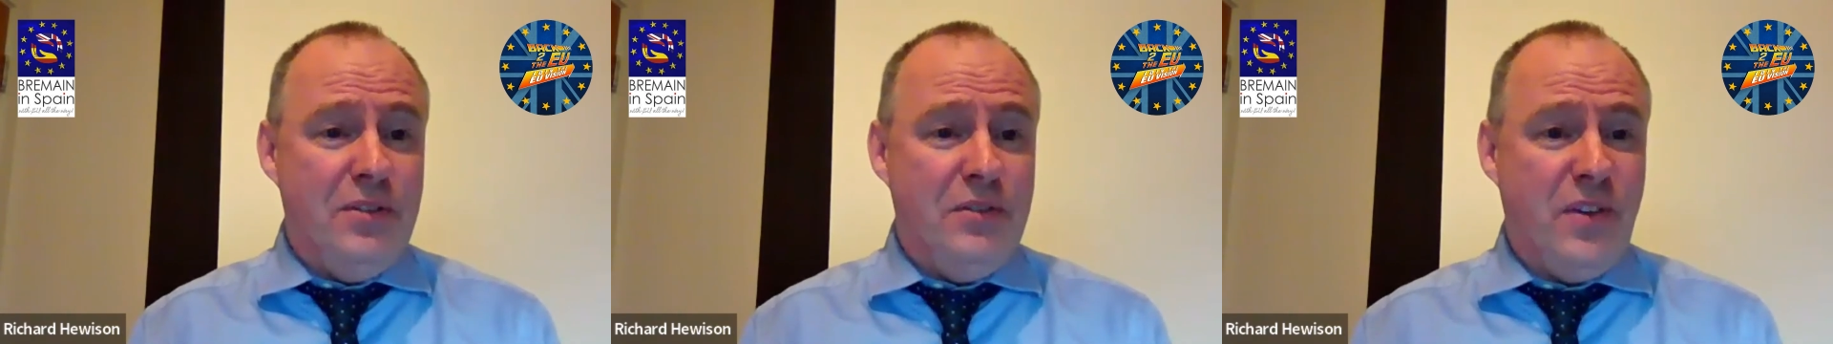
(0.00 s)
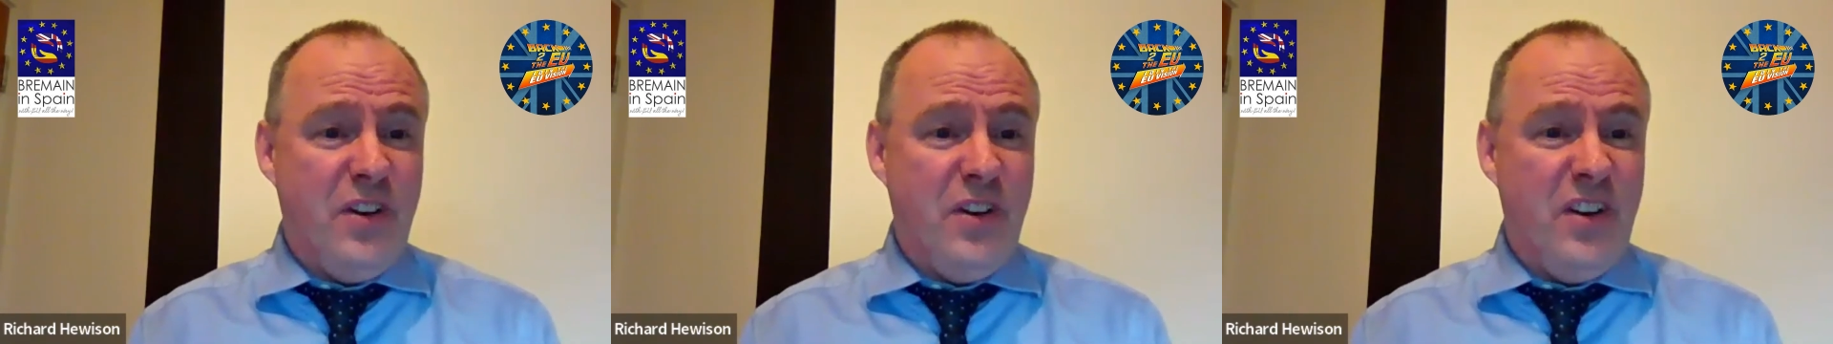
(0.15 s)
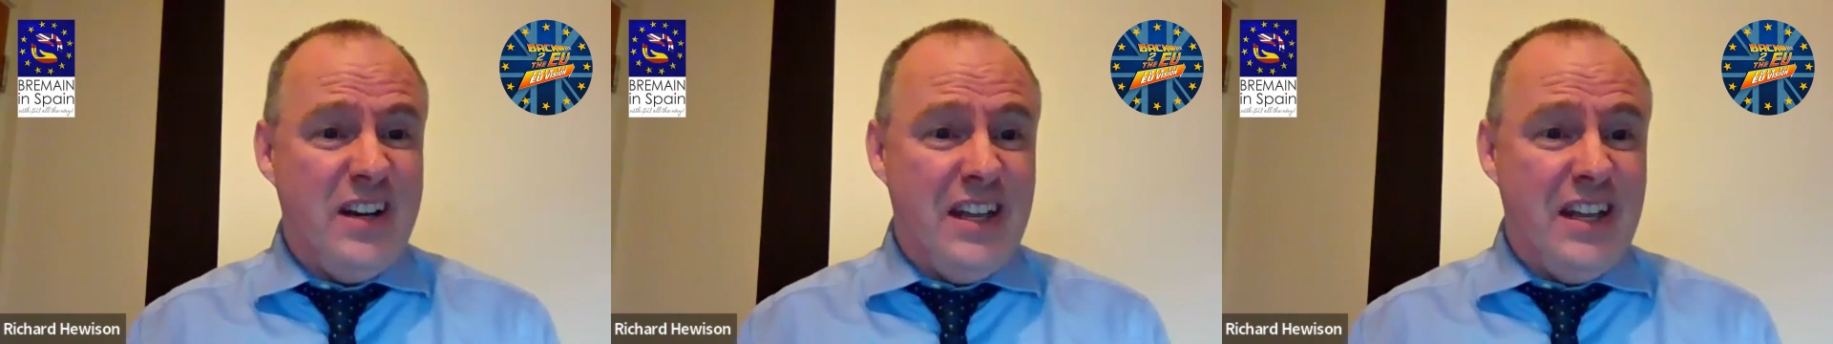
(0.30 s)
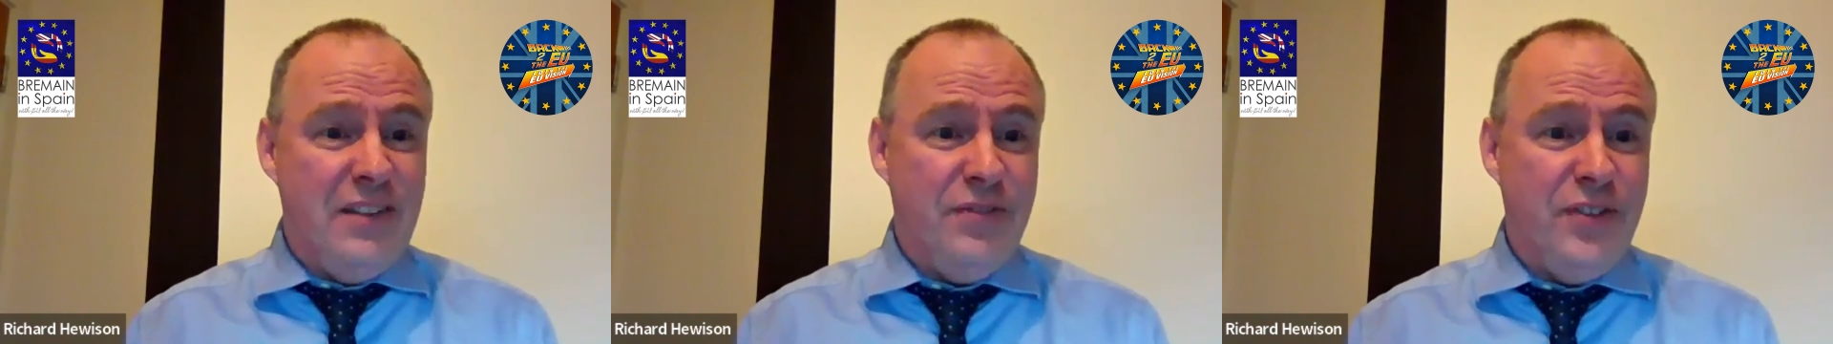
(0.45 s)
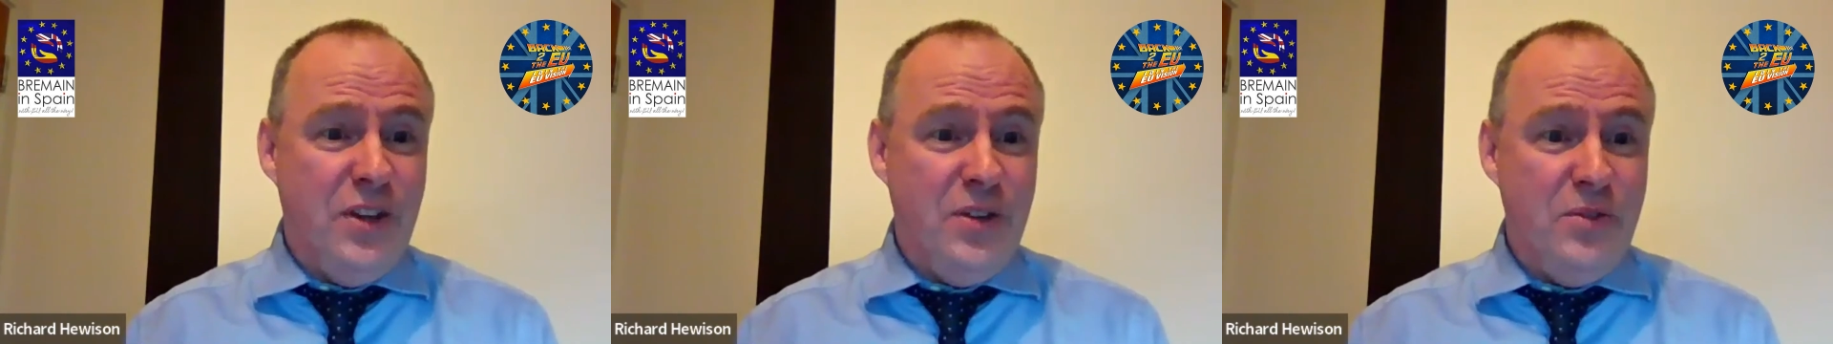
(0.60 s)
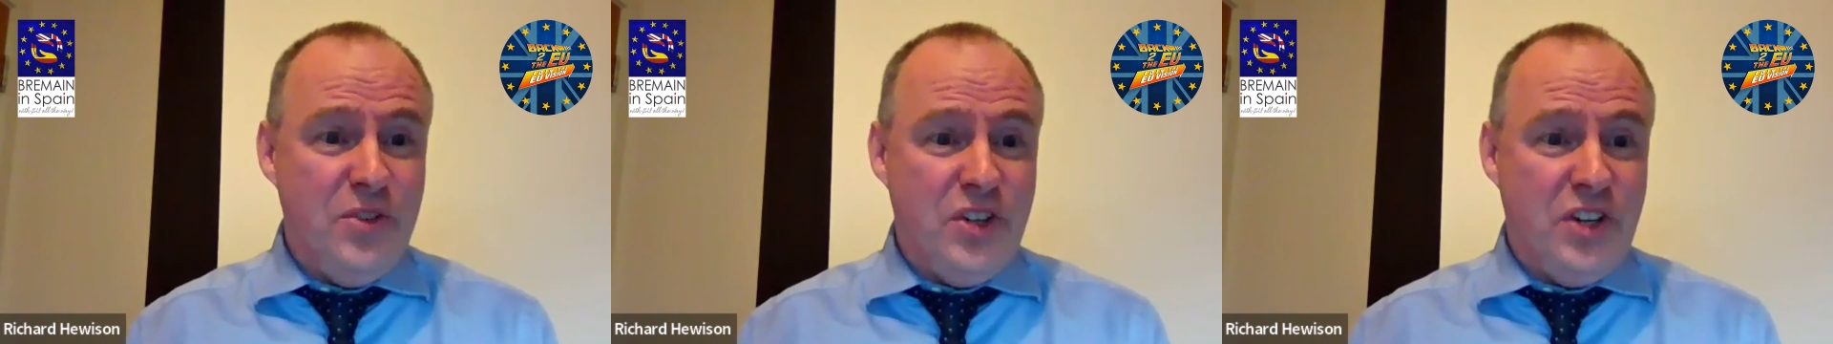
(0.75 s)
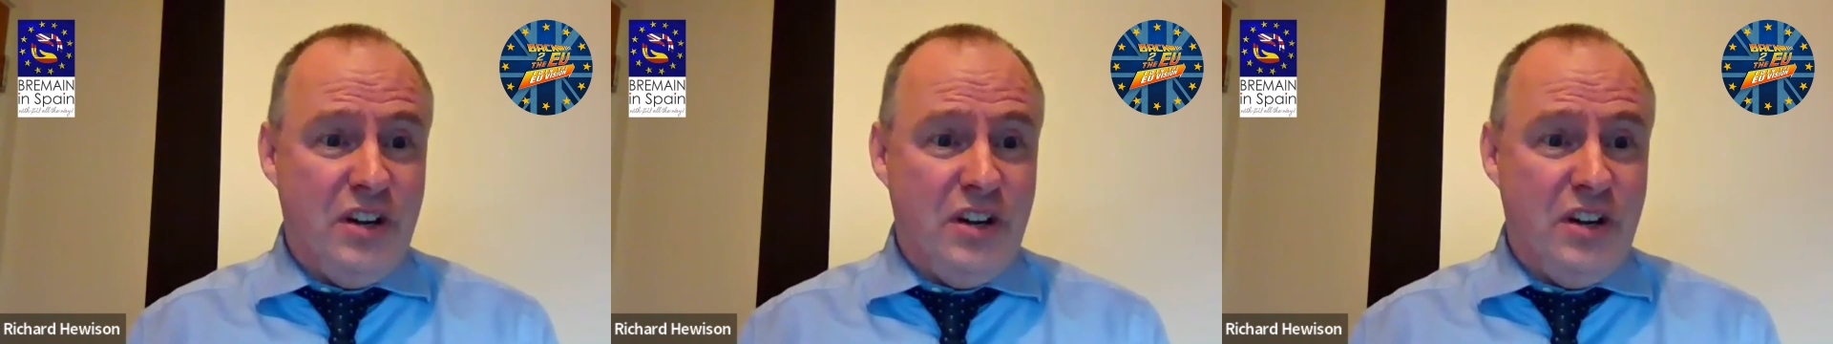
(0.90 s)
in the very near
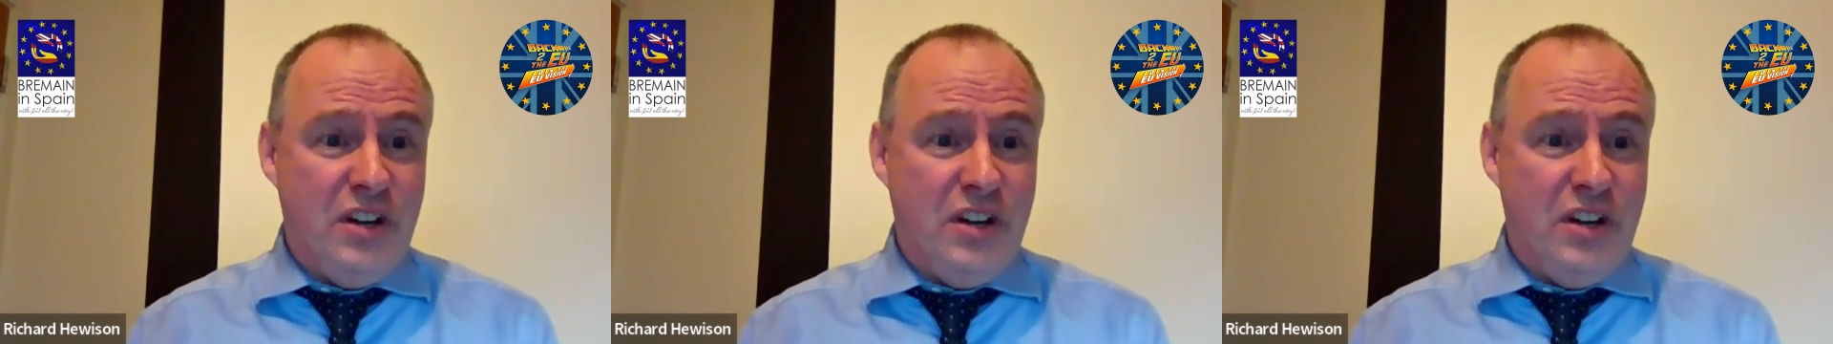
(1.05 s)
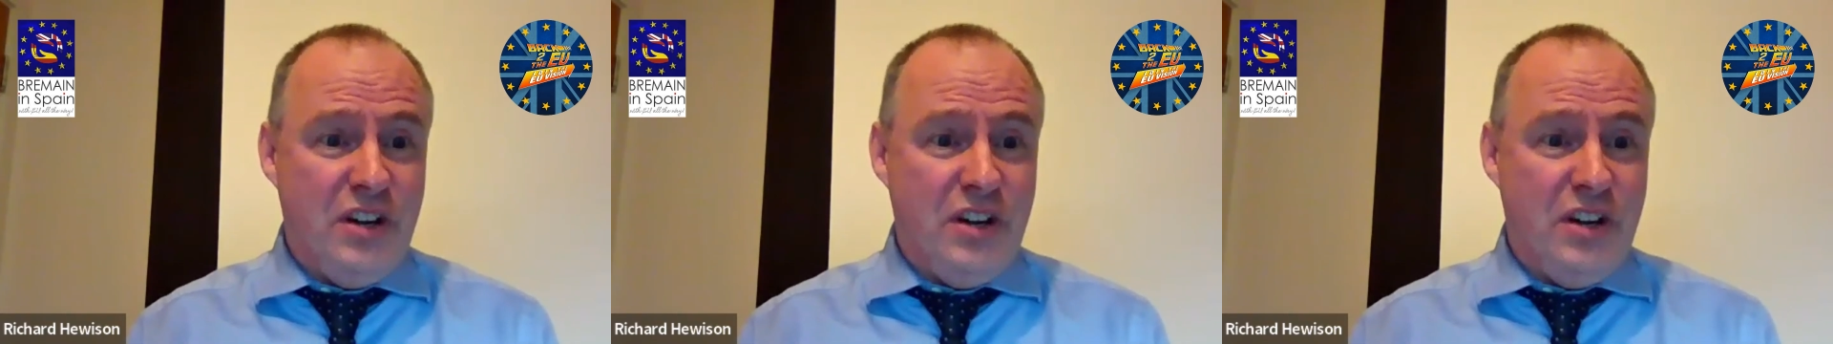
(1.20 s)
future,